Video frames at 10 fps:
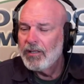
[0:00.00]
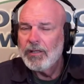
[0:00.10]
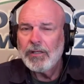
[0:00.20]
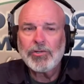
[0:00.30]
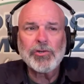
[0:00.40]

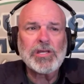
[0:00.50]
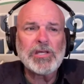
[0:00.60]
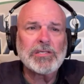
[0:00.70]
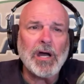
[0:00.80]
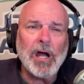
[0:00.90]

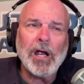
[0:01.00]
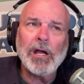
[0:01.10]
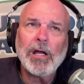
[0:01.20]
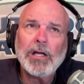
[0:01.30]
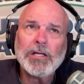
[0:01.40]
Turkeys are
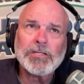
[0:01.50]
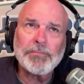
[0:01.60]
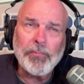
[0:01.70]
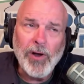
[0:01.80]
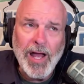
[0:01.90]

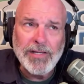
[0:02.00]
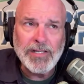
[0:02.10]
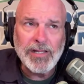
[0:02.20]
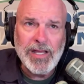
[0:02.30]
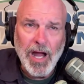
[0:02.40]

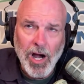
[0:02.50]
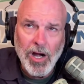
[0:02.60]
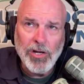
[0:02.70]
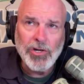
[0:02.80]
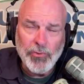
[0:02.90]
surprisingly
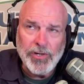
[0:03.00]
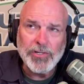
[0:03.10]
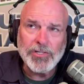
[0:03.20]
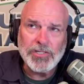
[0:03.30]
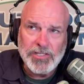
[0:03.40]
hard critters
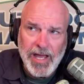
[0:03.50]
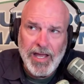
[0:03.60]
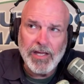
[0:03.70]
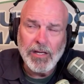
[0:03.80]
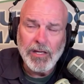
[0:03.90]
to
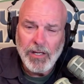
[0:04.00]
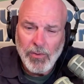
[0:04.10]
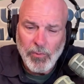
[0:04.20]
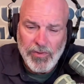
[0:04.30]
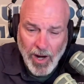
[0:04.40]
take
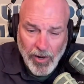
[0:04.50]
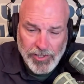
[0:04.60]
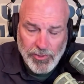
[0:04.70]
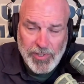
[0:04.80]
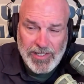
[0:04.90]
with
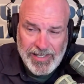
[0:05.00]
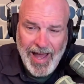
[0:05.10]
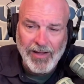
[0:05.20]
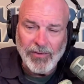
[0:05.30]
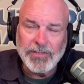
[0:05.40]
archery
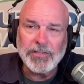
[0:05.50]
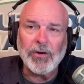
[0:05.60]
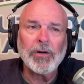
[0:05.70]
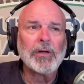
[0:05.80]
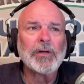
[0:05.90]
tackle. So,
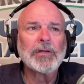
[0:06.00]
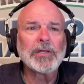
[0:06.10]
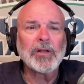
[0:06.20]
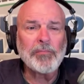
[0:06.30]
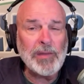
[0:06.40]
you
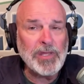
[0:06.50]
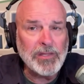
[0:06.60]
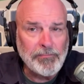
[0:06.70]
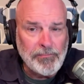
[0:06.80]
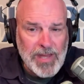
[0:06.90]
know, maybe the
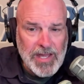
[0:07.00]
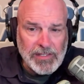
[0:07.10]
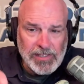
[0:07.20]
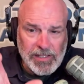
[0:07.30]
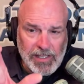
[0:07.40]

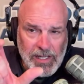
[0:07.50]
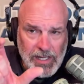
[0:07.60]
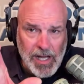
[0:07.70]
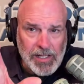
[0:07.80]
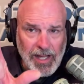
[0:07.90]
biggest
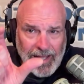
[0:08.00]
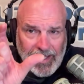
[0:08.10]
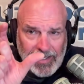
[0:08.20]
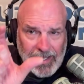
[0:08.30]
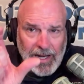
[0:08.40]
cut I can
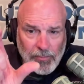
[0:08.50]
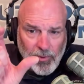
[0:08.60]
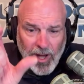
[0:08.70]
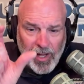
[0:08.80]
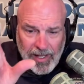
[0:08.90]
get on a
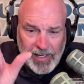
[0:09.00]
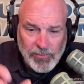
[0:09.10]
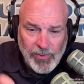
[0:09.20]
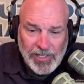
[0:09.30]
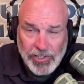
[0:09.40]
broadhead is
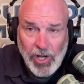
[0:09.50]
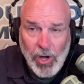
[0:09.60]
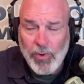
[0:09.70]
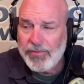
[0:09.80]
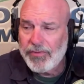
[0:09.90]
what I should go with.